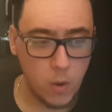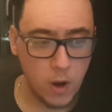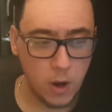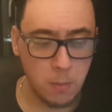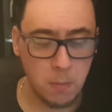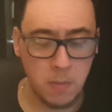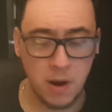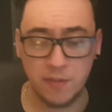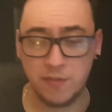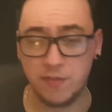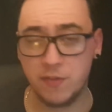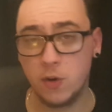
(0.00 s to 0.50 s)

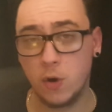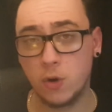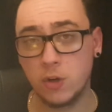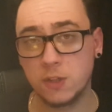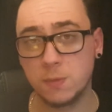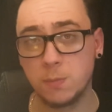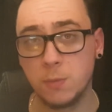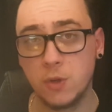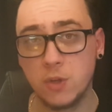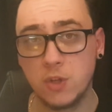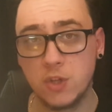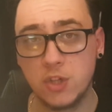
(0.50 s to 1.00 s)
went on my phone
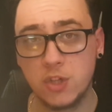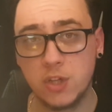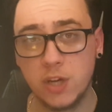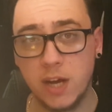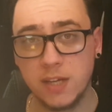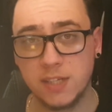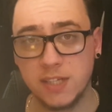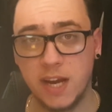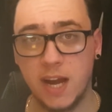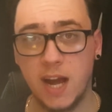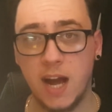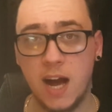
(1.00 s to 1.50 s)
as much
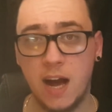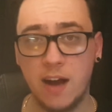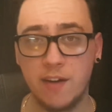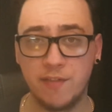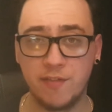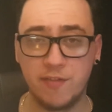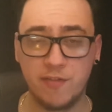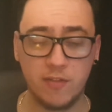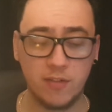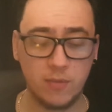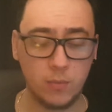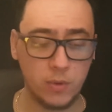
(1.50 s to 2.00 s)
as I
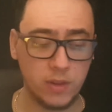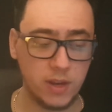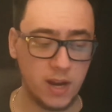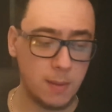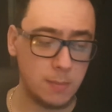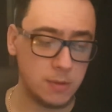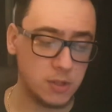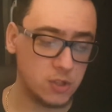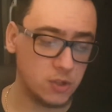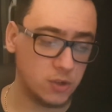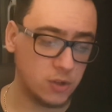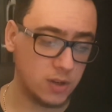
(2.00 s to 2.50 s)
have with an
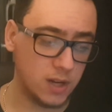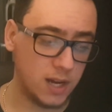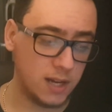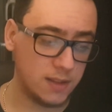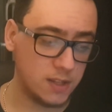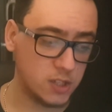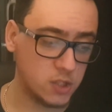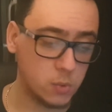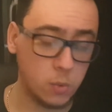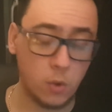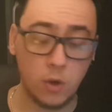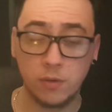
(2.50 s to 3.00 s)
episode
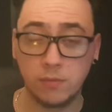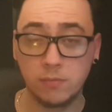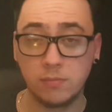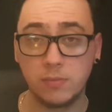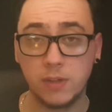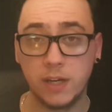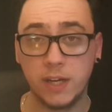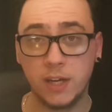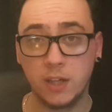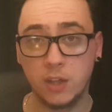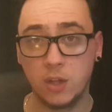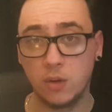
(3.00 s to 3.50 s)
like this one
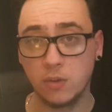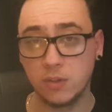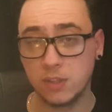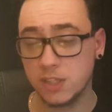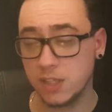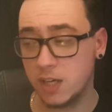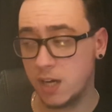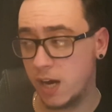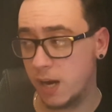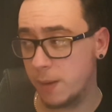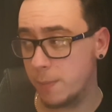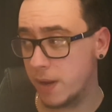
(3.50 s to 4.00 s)
in a long
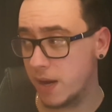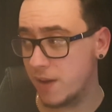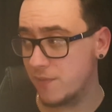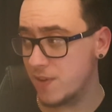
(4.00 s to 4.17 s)
time,